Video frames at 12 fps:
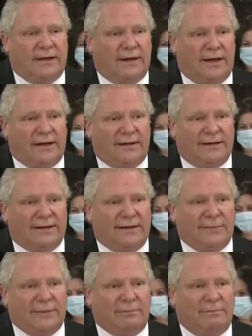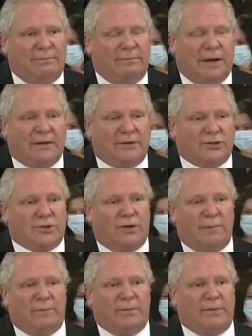God. I've been bugging
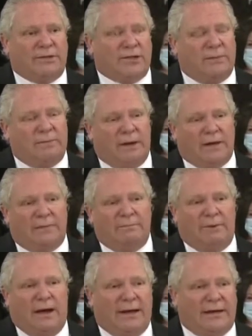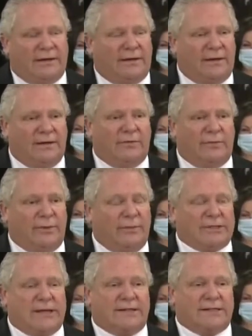Trump, I've been bugging Biden, all of them. They
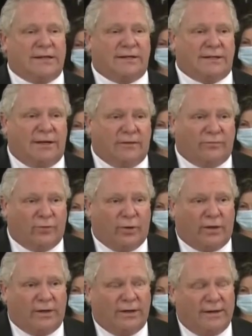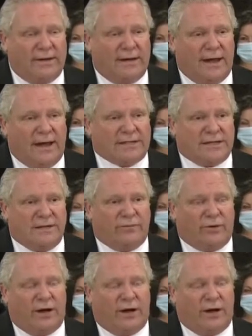must get sick of Doug Ford asking for